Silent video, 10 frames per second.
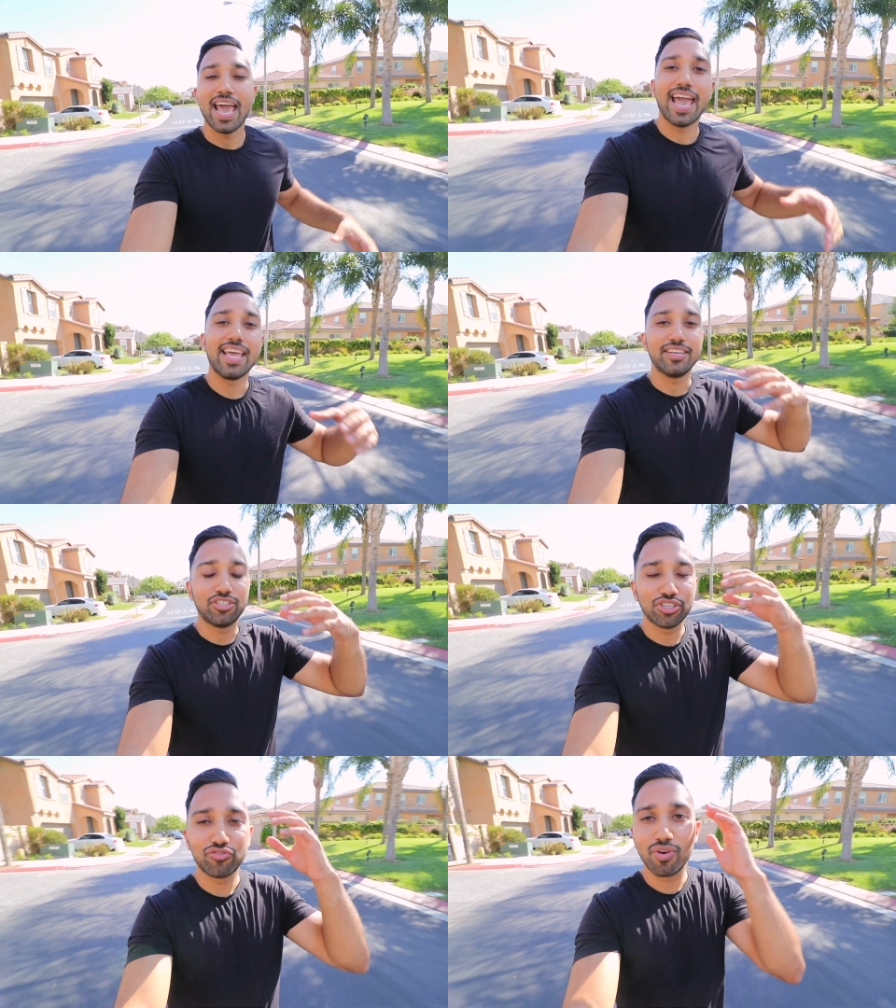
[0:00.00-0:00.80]
and
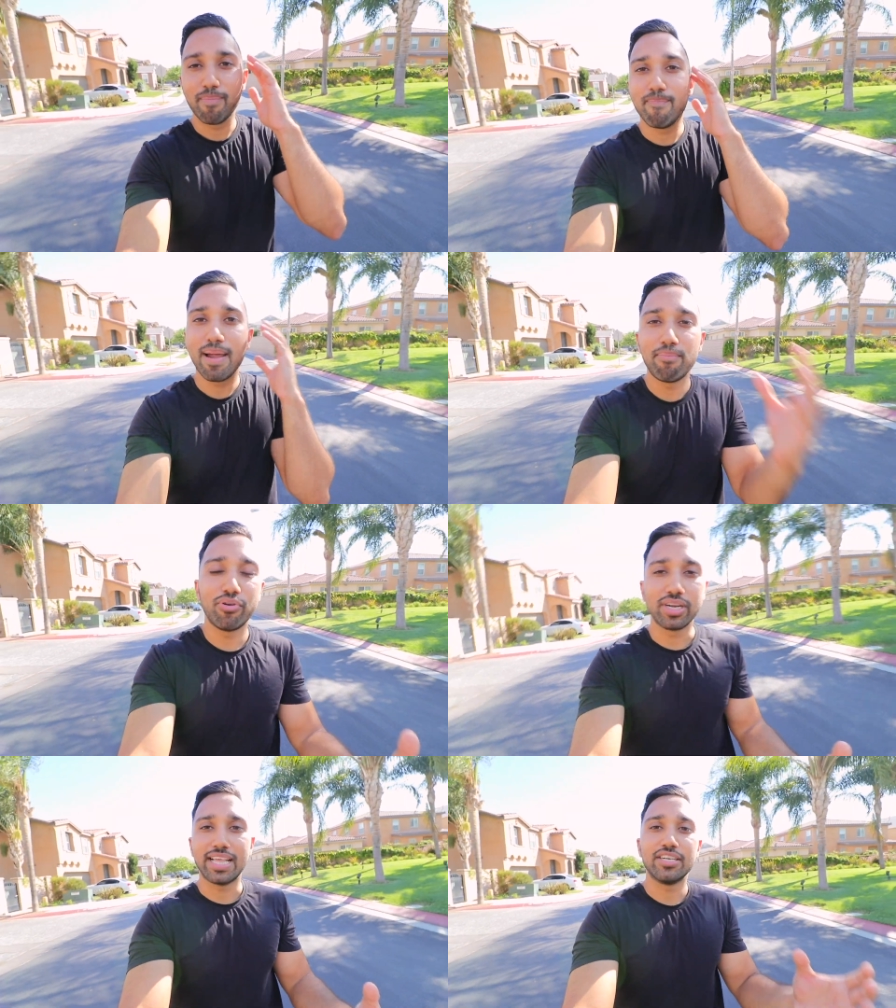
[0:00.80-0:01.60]
just
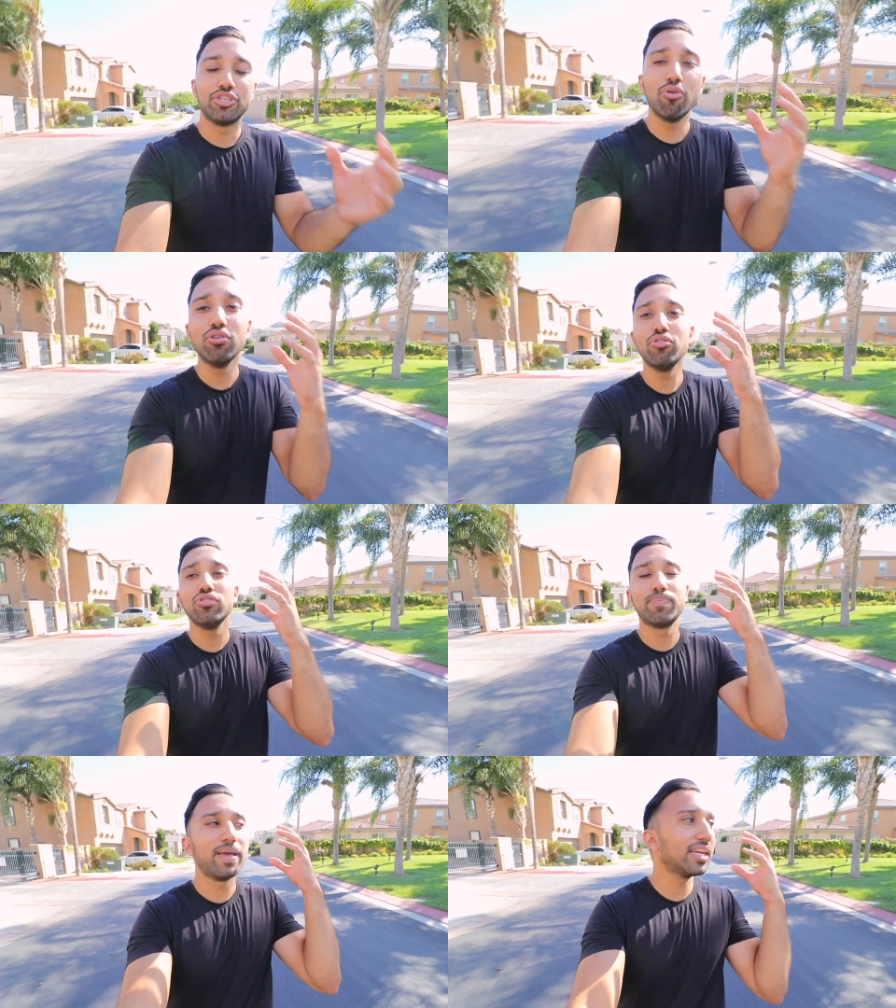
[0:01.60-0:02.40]
remembering that don't
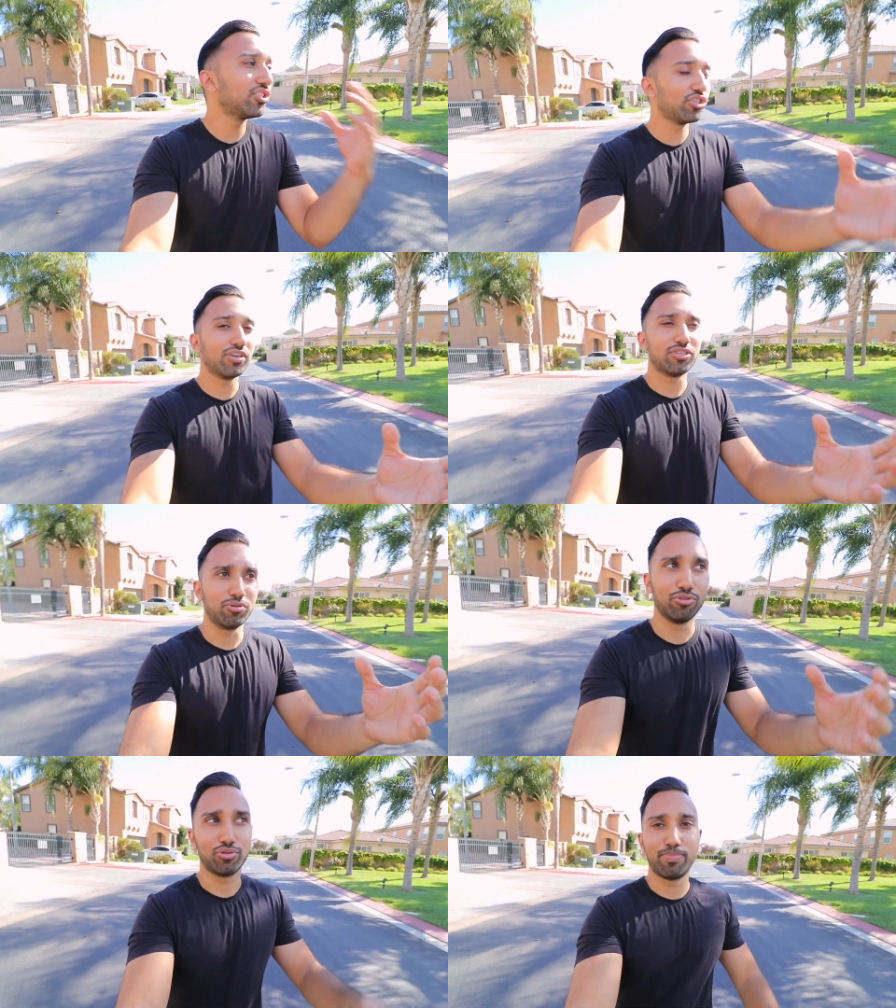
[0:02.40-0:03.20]
lose picture
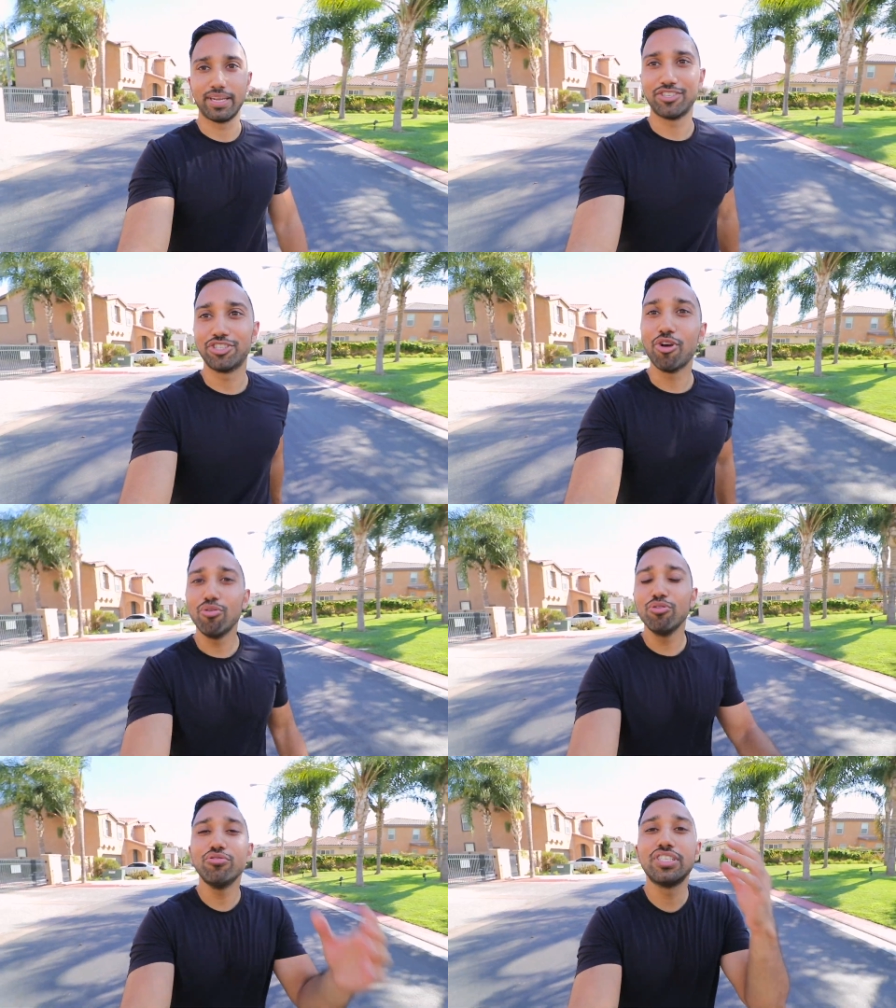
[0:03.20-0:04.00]
don't lose picture
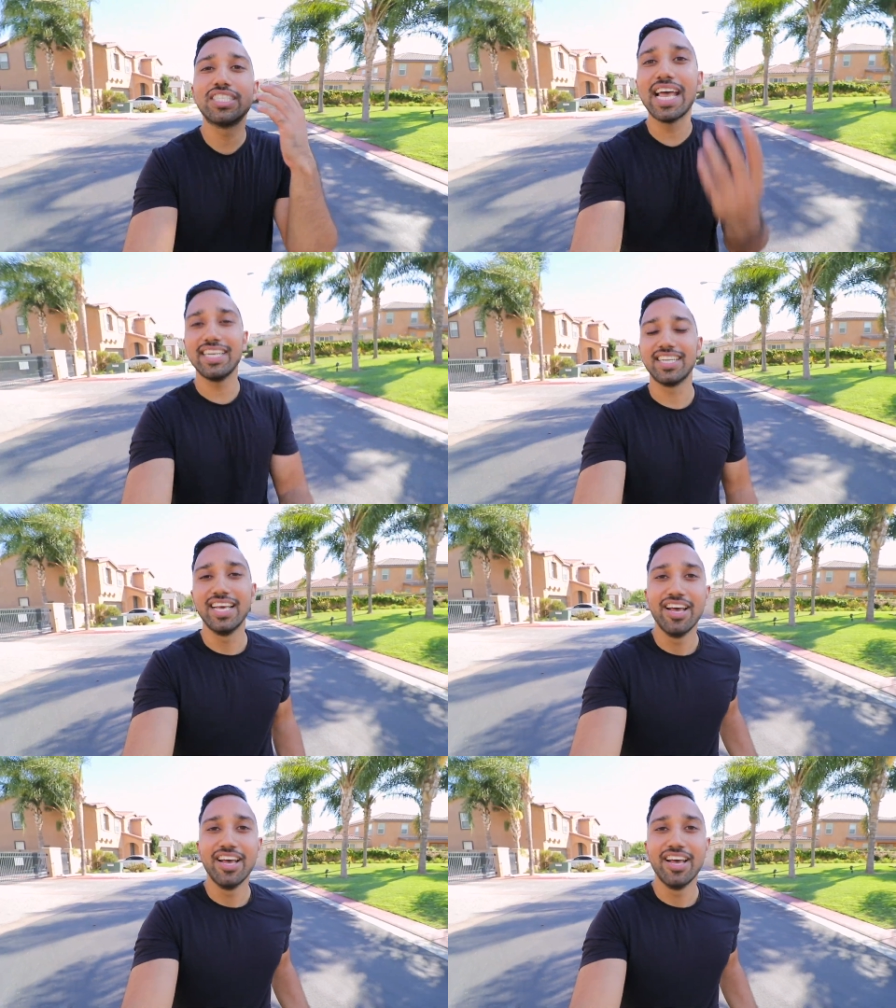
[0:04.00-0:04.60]
don't lose sight